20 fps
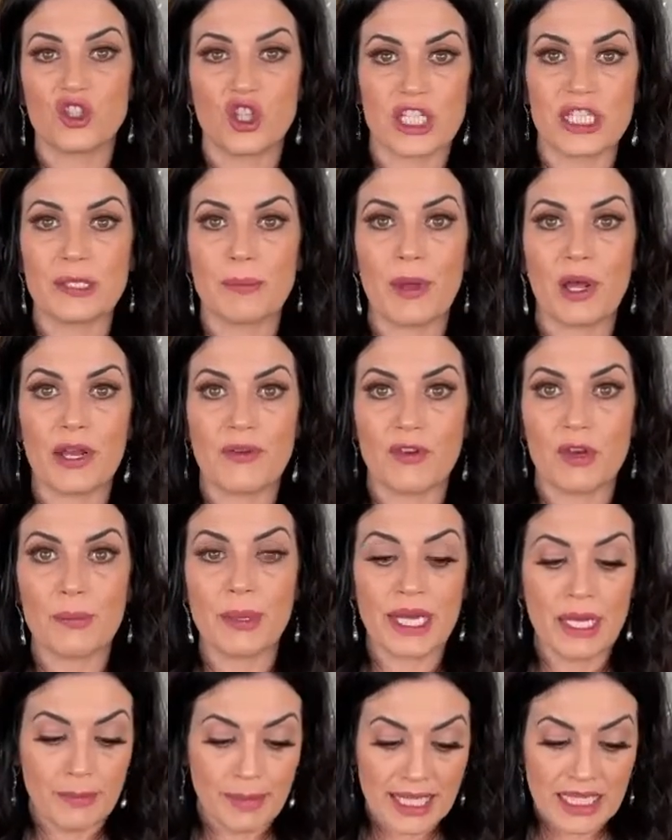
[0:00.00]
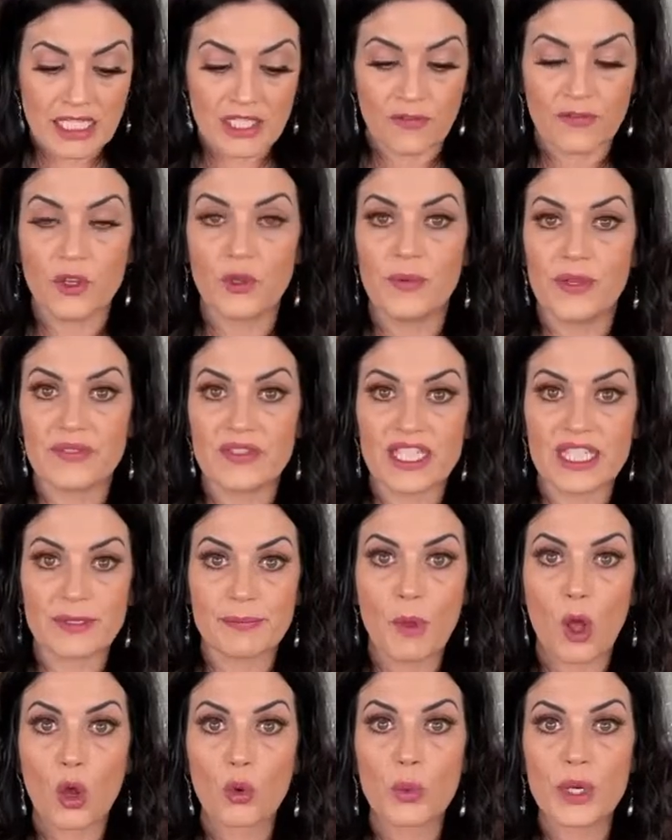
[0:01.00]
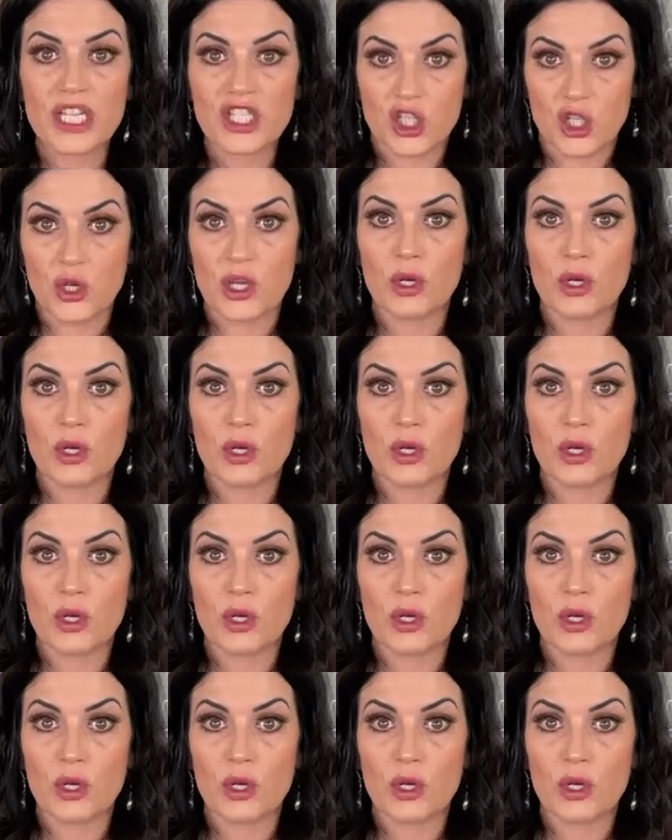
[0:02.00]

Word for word: just about everybody because if you have small wrists,